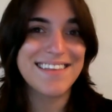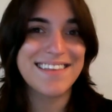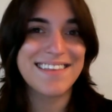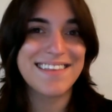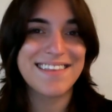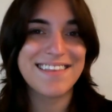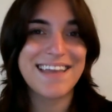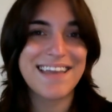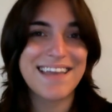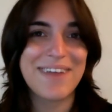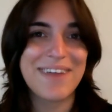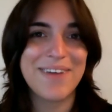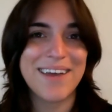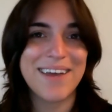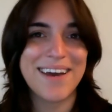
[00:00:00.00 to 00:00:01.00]
There we
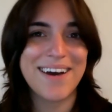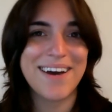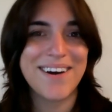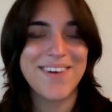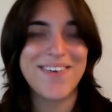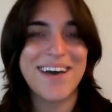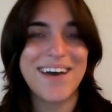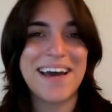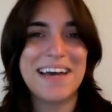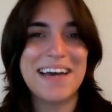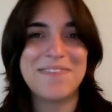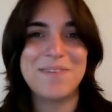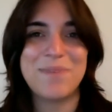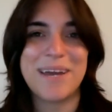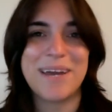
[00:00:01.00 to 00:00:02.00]
go. Hi,
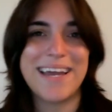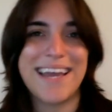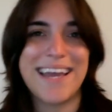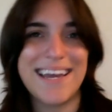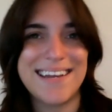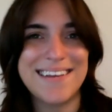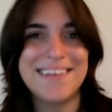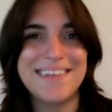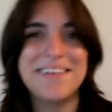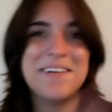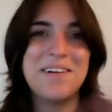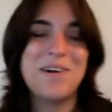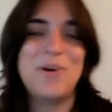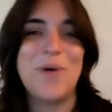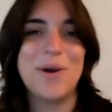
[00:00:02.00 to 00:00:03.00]
everybody.
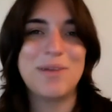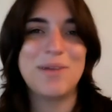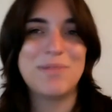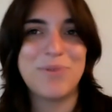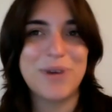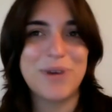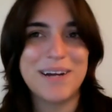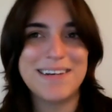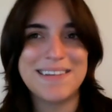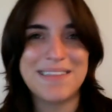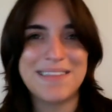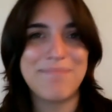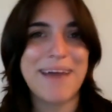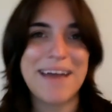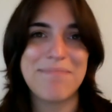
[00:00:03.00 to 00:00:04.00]
Welcome aboard
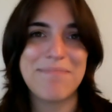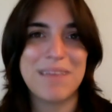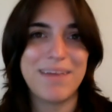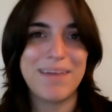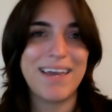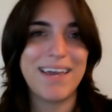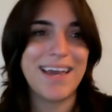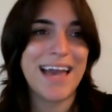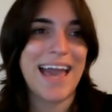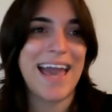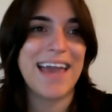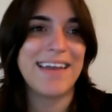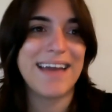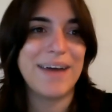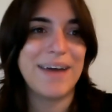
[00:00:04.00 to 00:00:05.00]
to the Mad Mimi
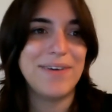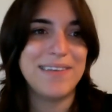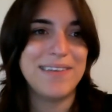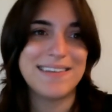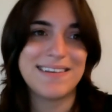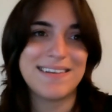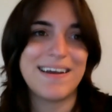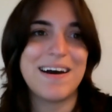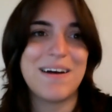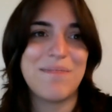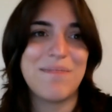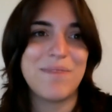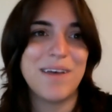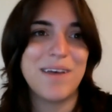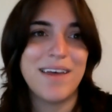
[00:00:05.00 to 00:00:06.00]
Hanging Out.
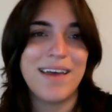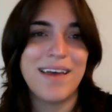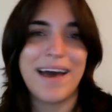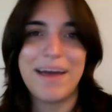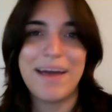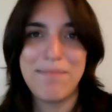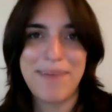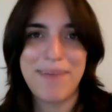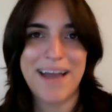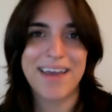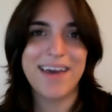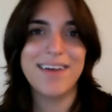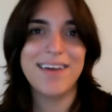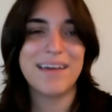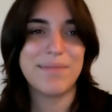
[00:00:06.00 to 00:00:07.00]
I'm
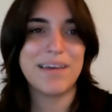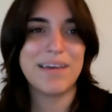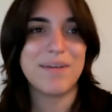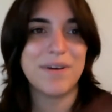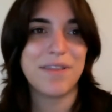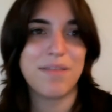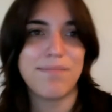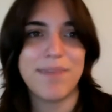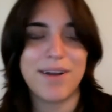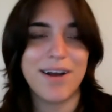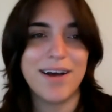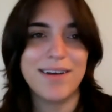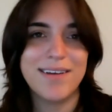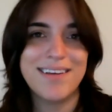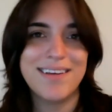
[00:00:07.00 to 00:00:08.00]
Becca. I'm here with
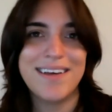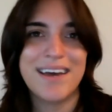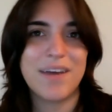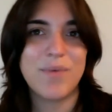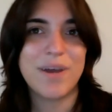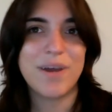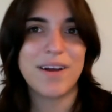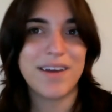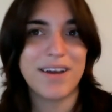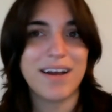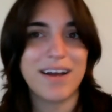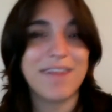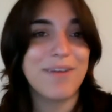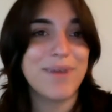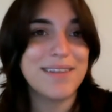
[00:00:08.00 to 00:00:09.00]
Mira, and we are
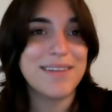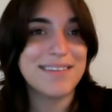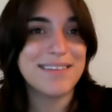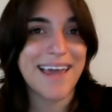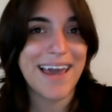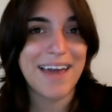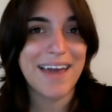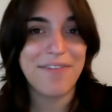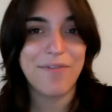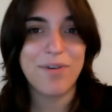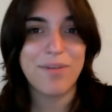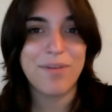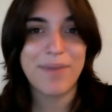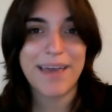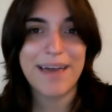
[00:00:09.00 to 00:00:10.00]
here every Wednesday
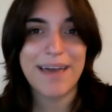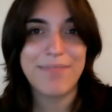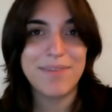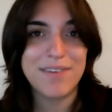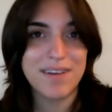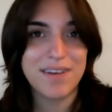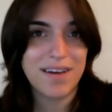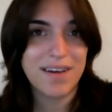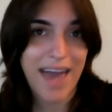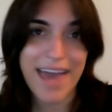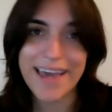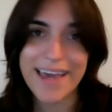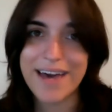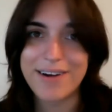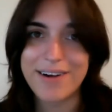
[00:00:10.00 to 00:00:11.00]
at 4 p.m. to
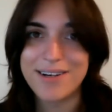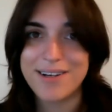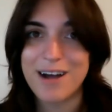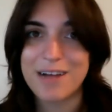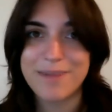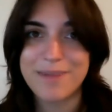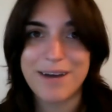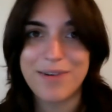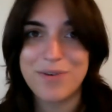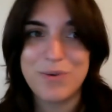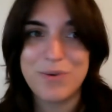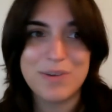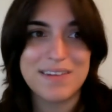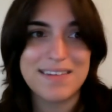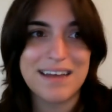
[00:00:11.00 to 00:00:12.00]
hang out and talk about
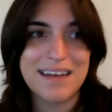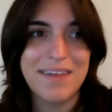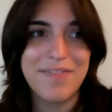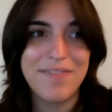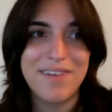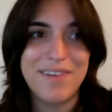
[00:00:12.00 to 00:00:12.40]
cool stuff.